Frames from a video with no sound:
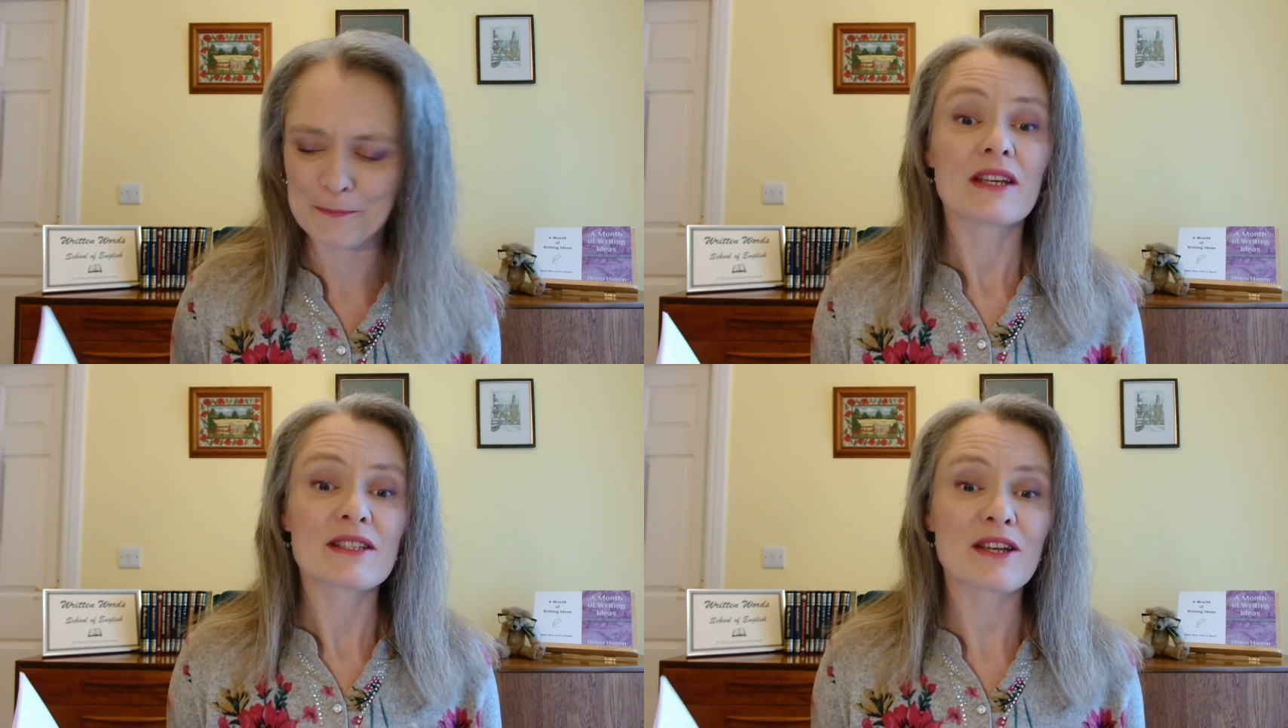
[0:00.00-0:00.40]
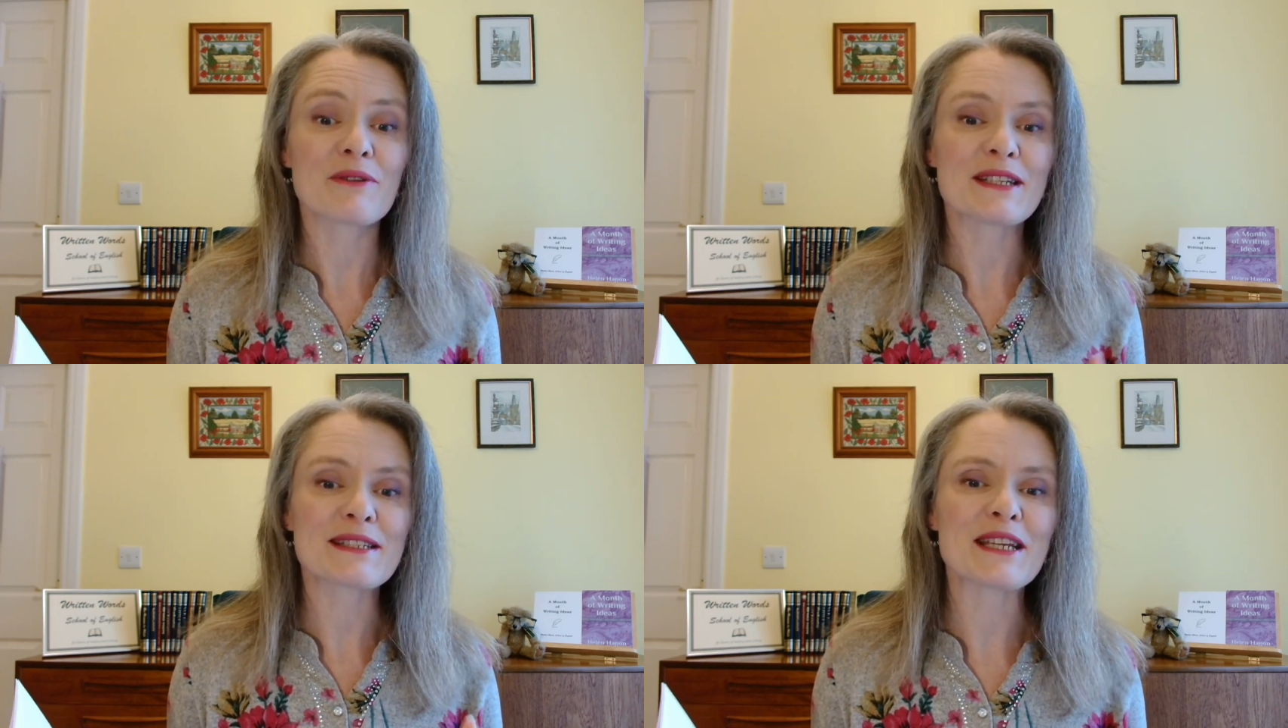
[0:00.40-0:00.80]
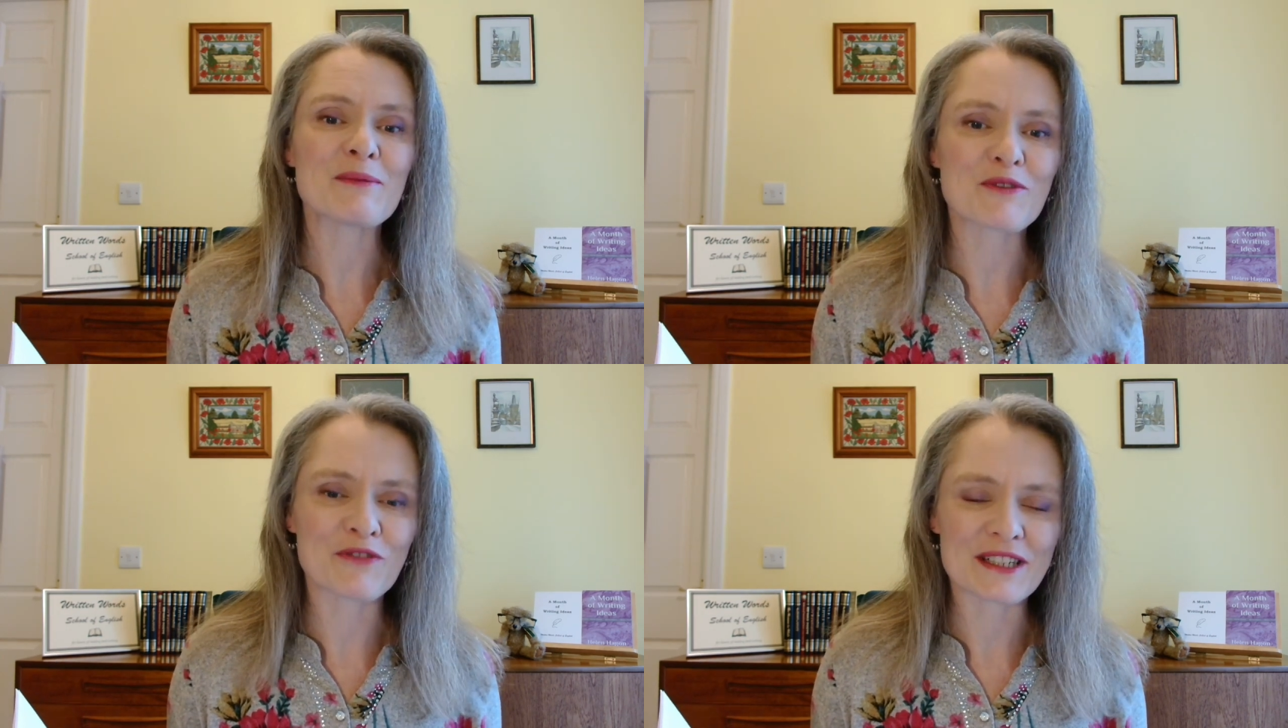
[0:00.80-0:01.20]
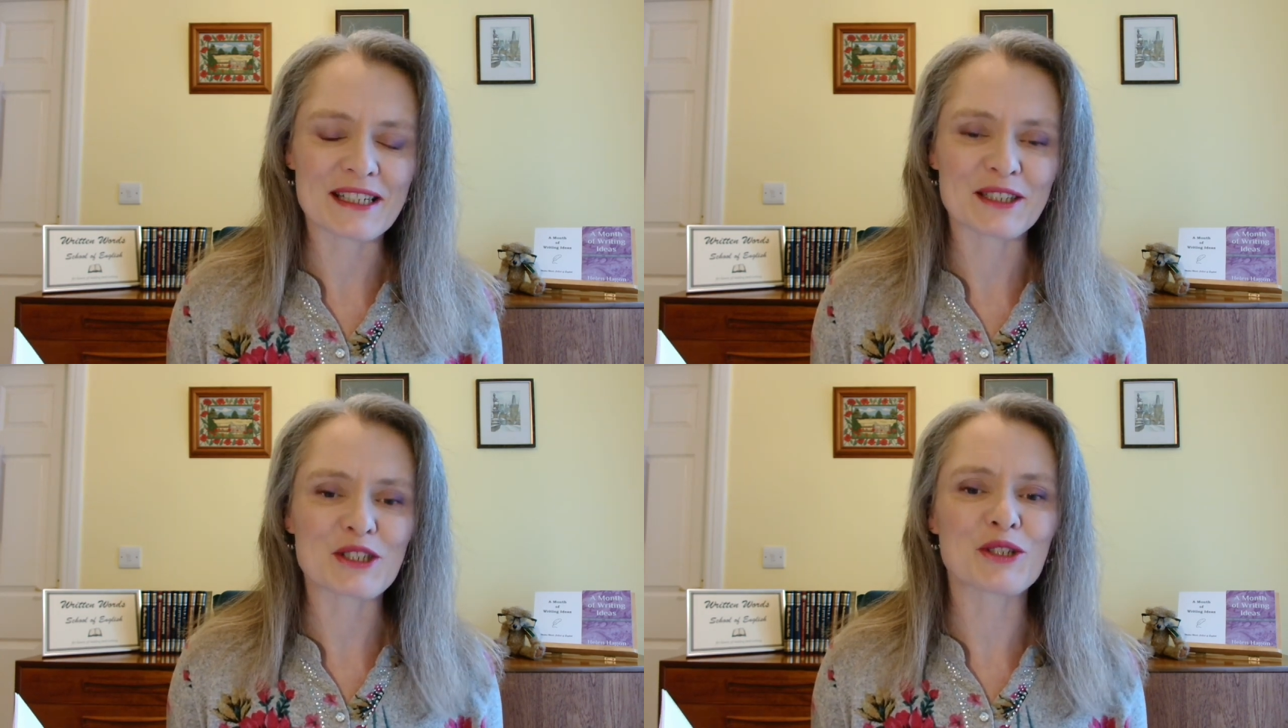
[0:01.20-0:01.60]
So it seemed
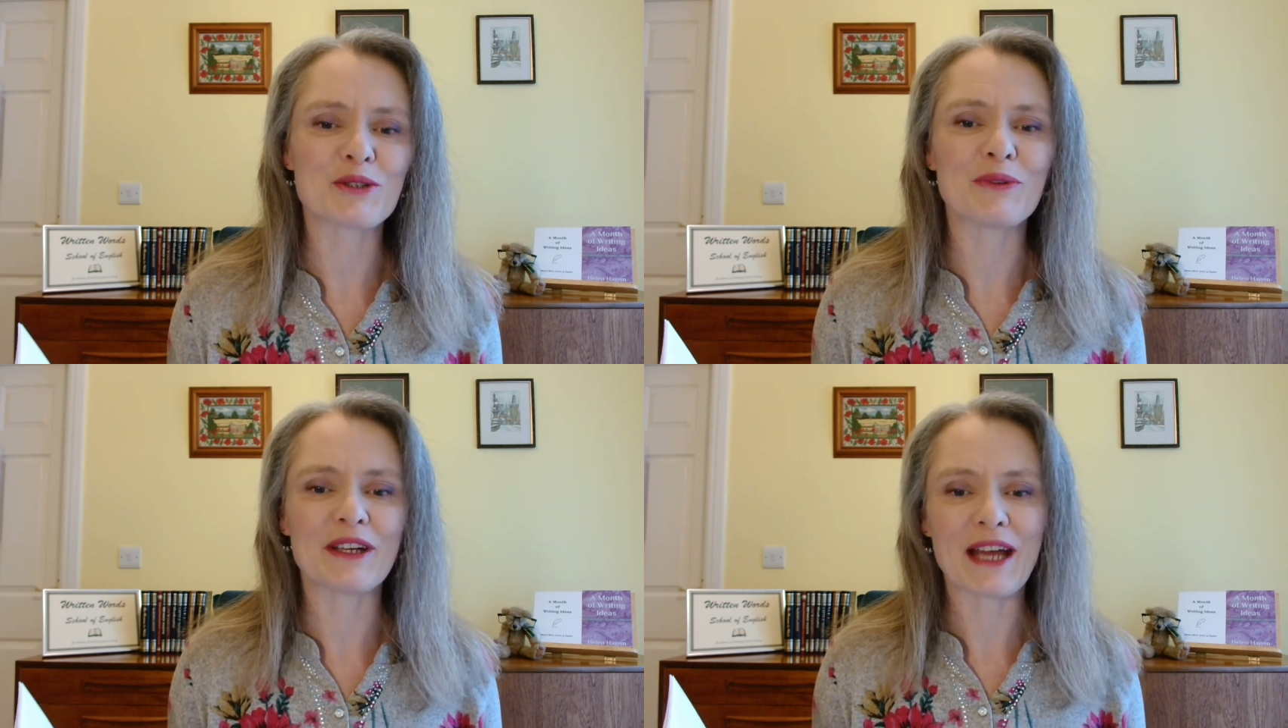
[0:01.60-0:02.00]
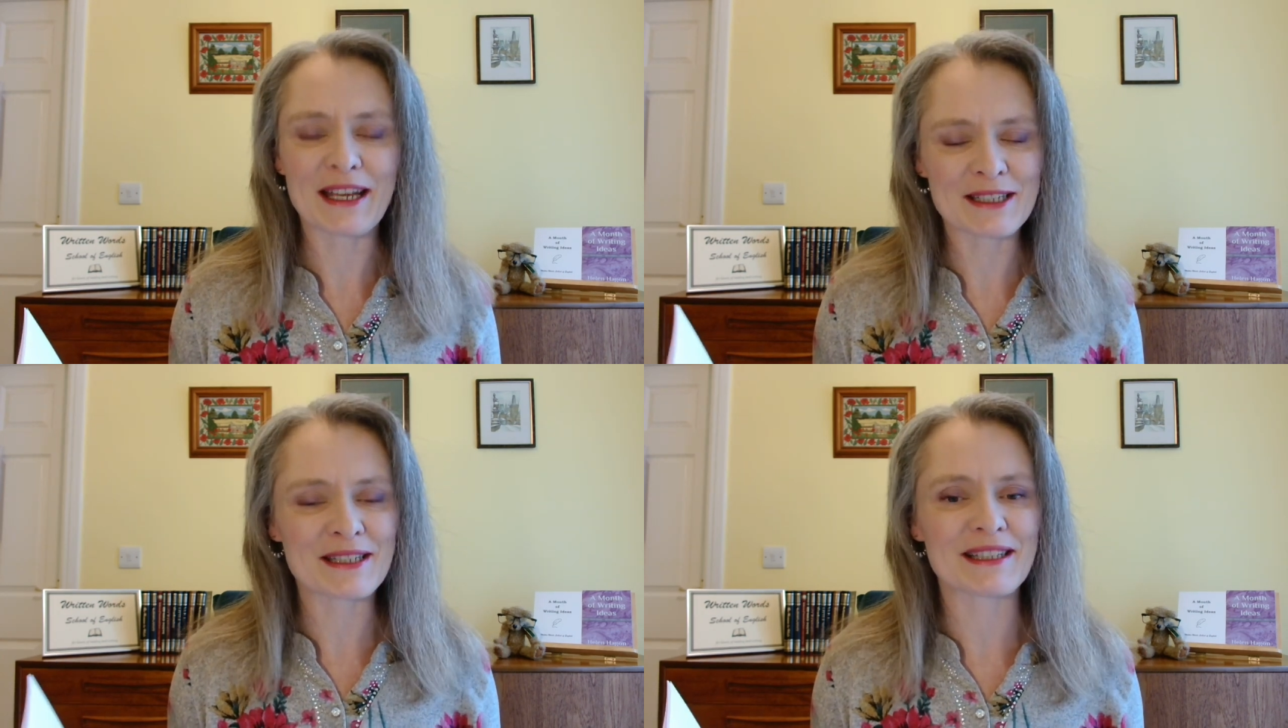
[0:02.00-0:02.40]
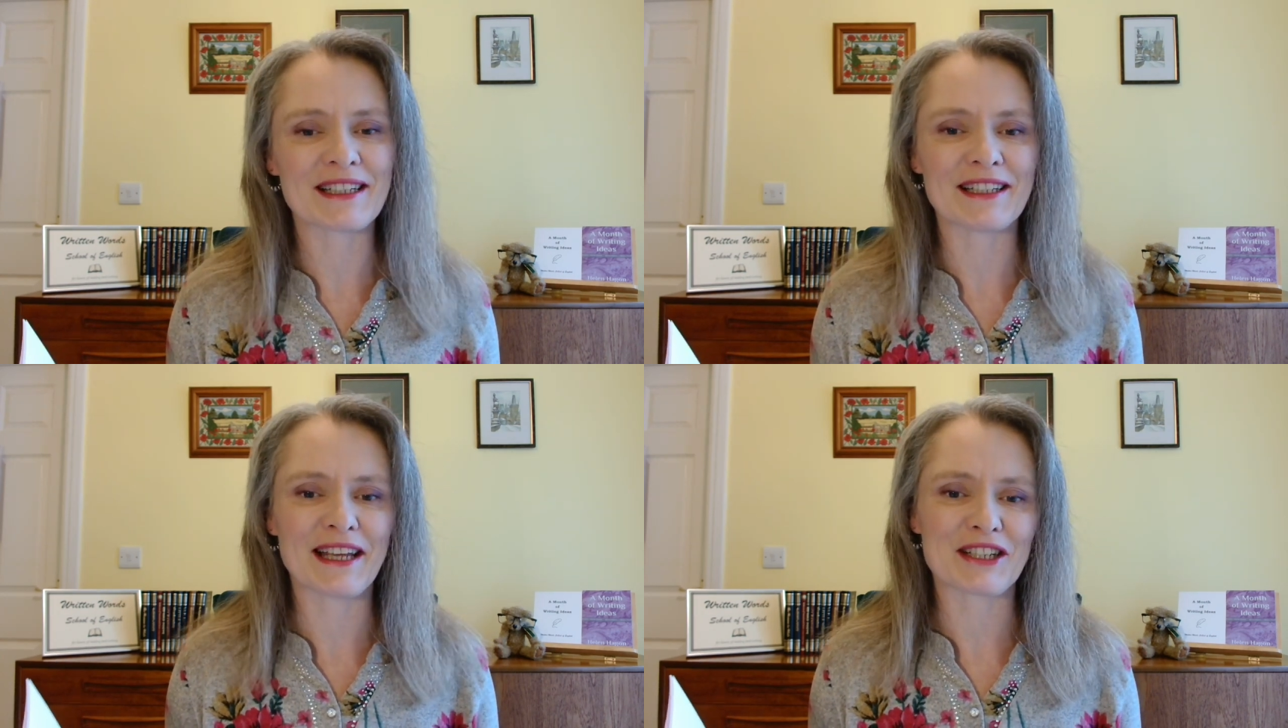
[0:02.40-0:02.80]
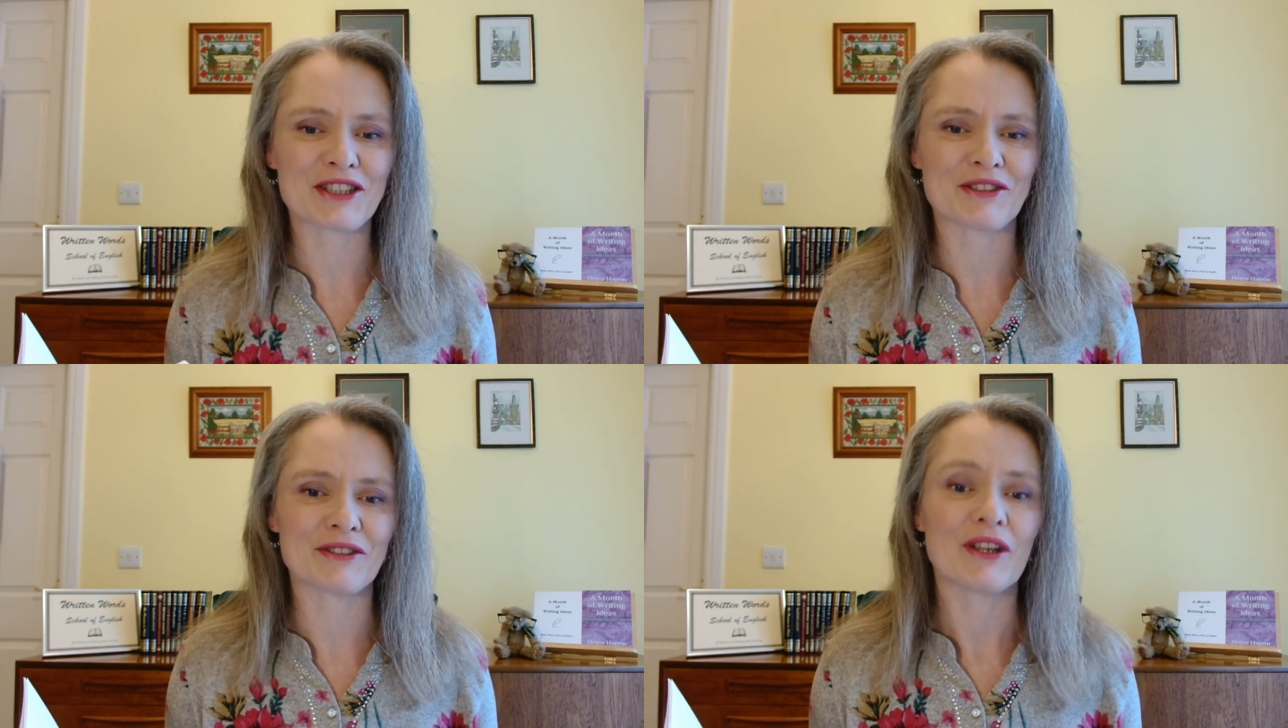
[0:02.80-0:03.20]
fitting to end the
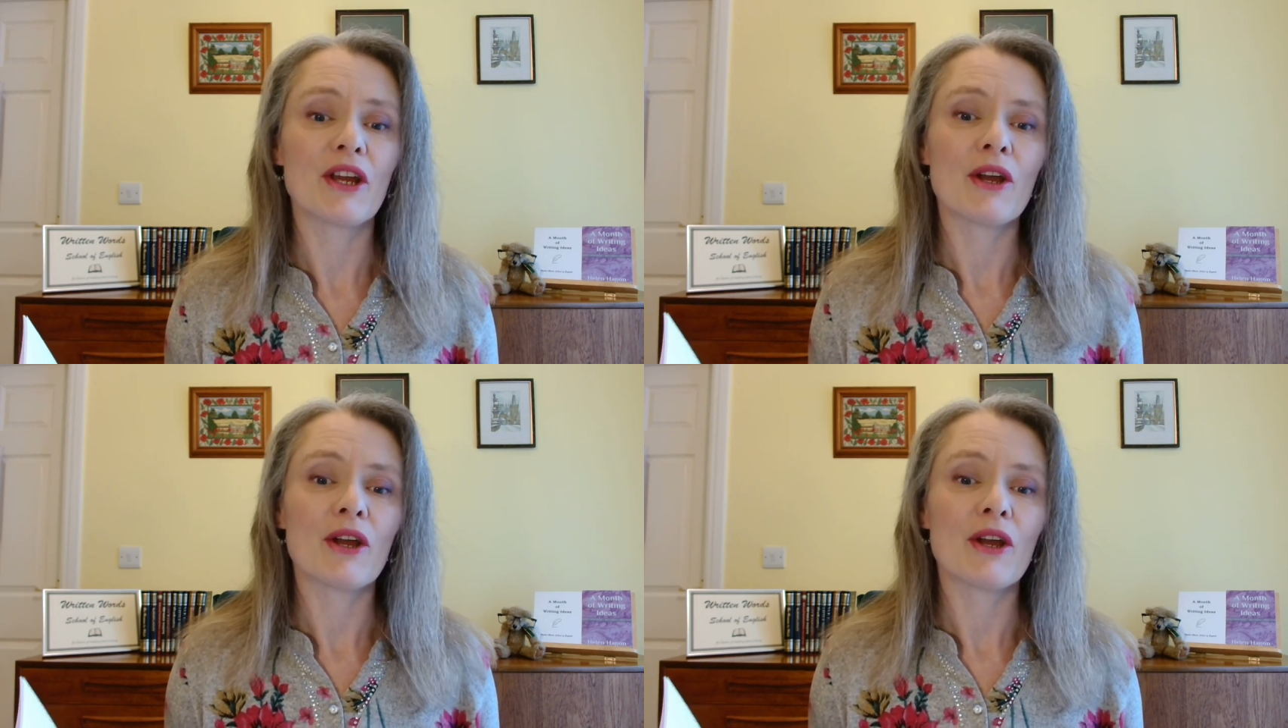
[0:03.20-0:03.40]
collection